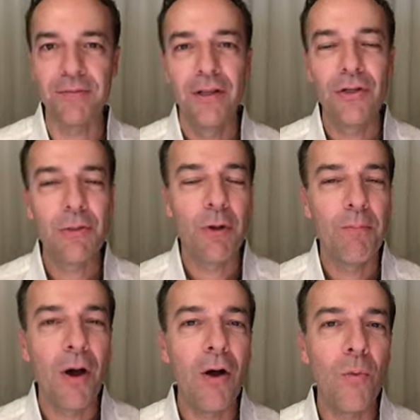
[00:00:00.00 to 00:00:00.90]
Notice that we
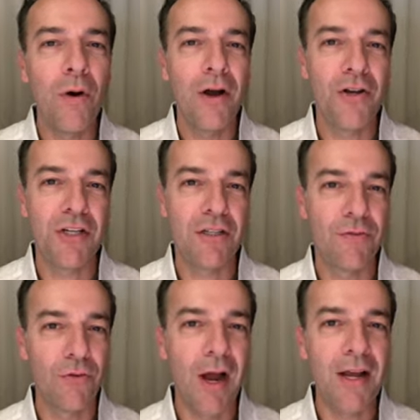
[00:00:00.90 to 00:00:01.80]
bought 100 shares of
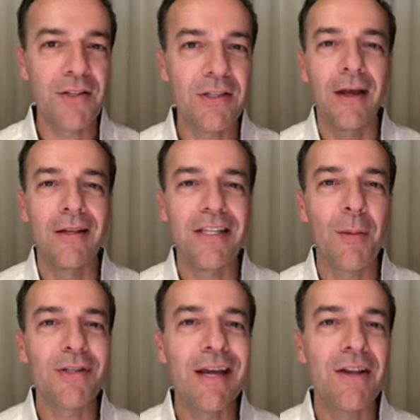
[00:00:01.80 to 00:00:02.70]
Verizon and
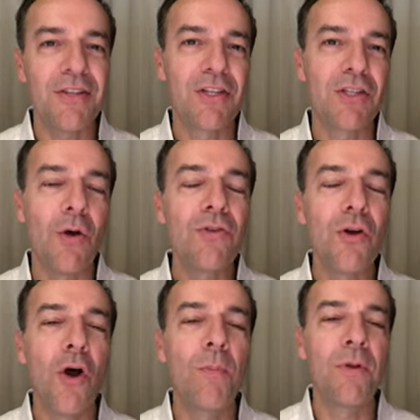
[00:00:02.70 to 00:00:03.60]
simultaneously sold to
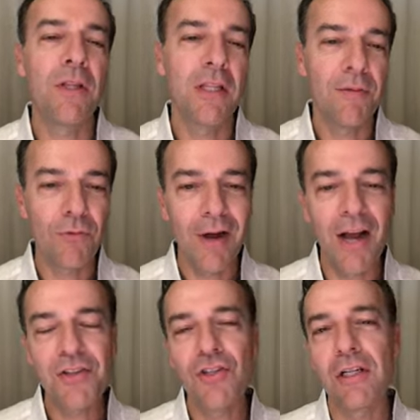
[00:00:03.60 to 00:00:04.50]
open the
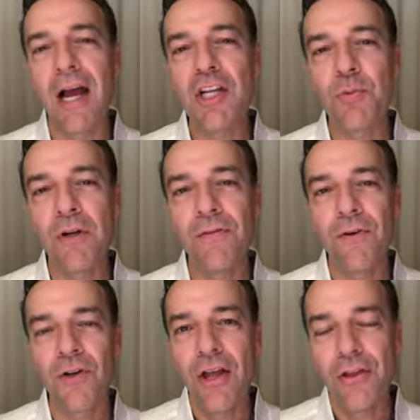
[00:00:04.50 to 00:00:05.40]
Verizon July
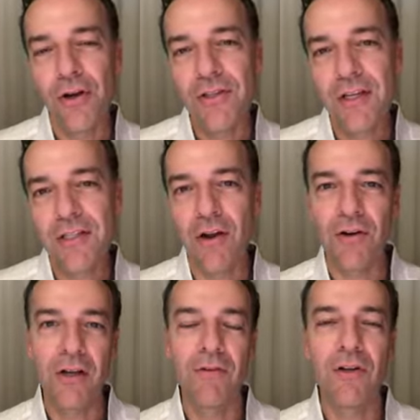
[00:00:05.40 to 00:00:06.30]
21st $36
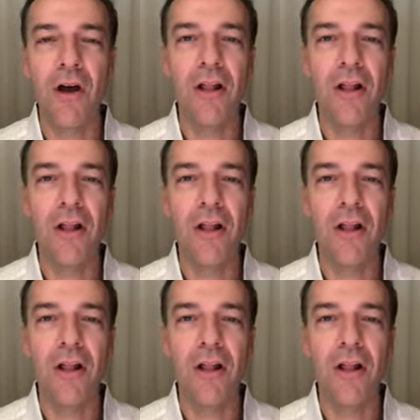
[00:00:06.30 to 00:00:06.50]
covered call